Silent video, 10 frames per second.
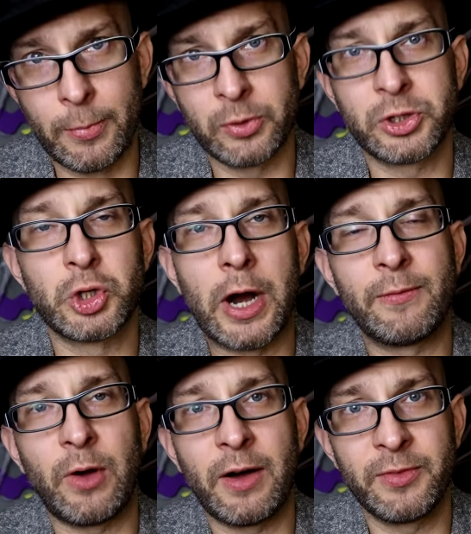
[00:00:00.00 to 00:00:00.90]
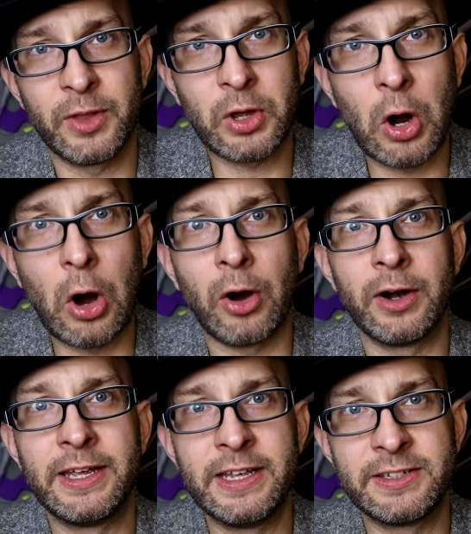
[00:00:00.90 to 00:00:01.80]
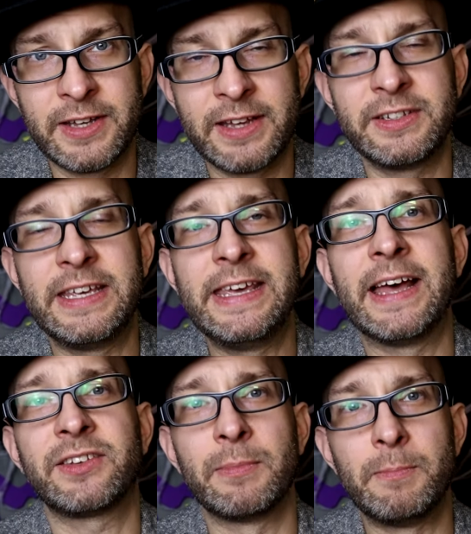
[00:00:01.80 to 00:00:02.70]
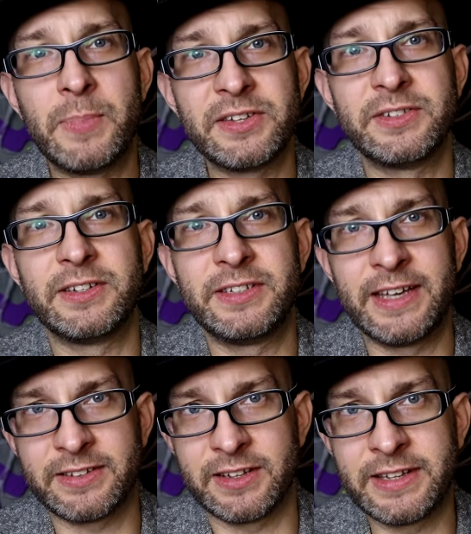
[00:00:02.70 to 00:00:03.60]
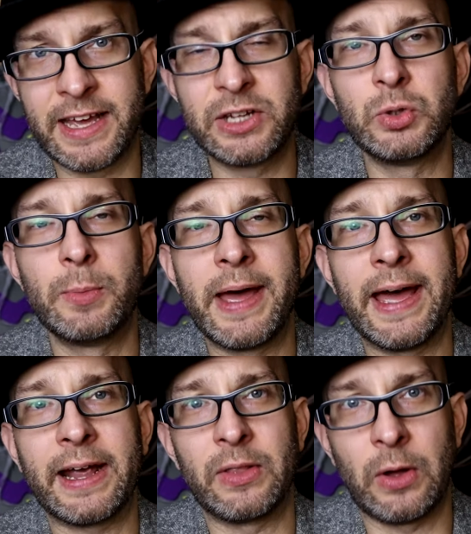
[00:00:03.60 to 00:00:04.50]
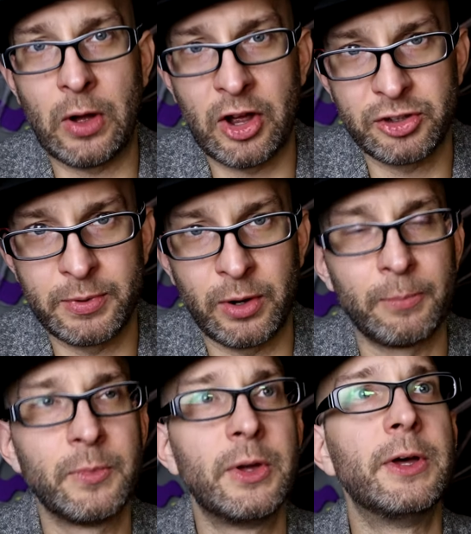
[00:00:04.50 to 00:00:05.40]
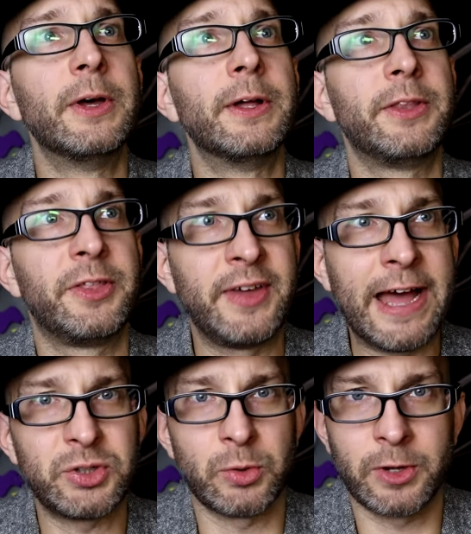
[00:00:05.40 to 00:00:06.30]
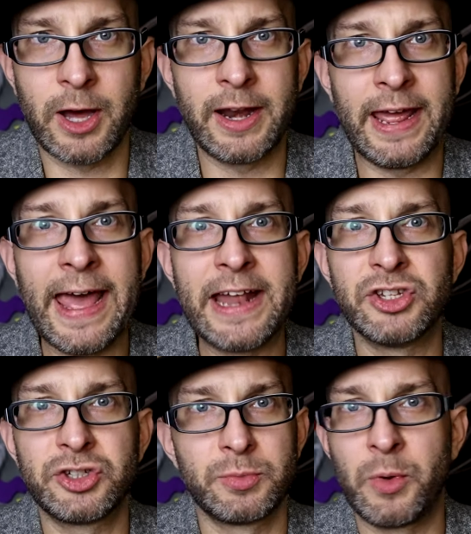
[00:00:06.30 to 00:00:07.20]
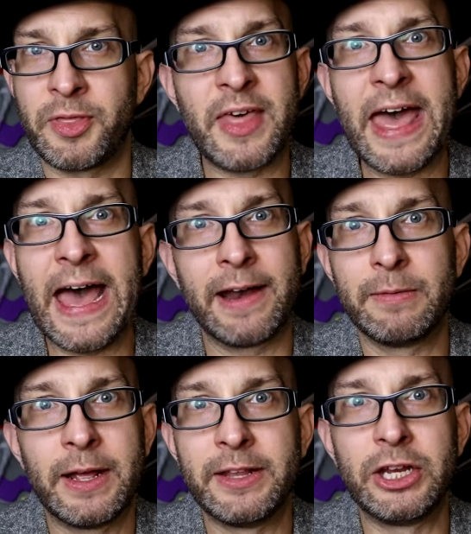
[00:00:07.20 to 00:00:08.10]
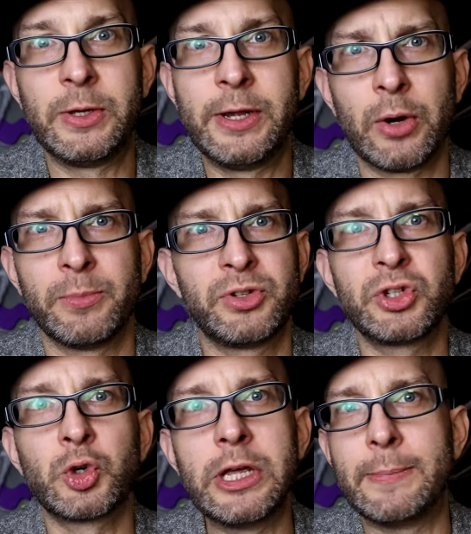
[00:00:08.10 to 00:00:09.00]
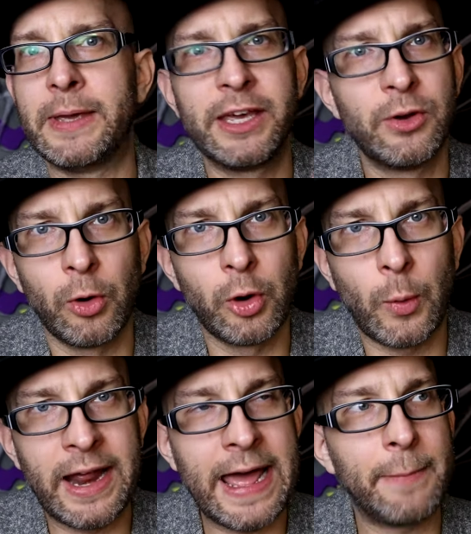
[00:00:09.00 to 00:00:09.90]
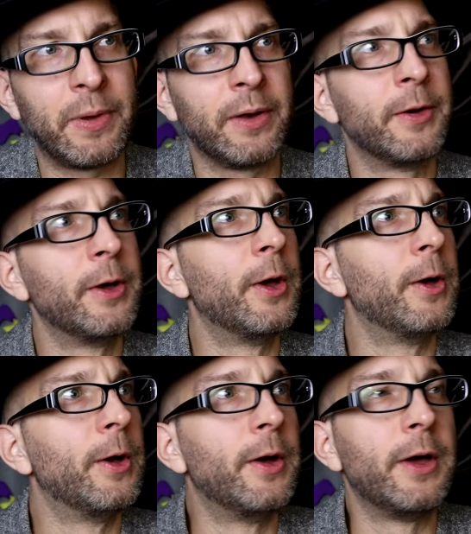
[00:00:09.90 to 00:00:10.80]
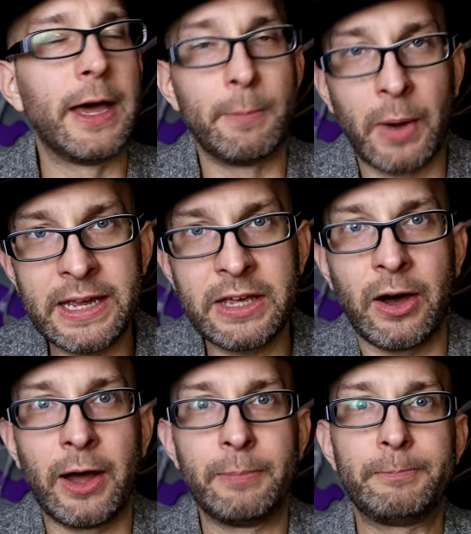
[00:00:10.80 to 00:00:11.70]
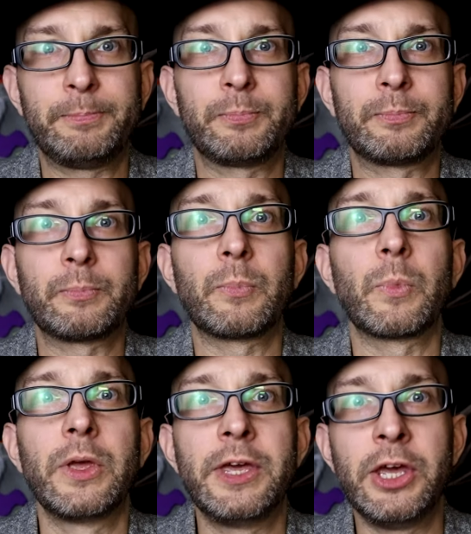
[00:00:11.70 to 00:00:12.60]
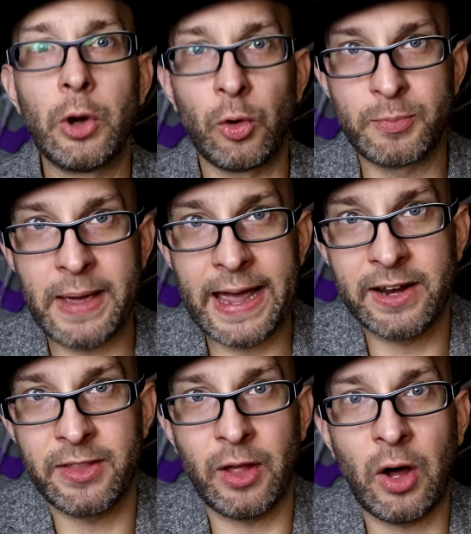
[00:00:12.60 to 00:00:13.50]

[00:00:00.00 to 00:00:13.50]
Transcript: about to drive off in the car, and he says he has some business he has to tend to back in the hospital. The theatrical cut ends with that, and then you hear him screaming, you don't know what happened. In my cut, he goes back into the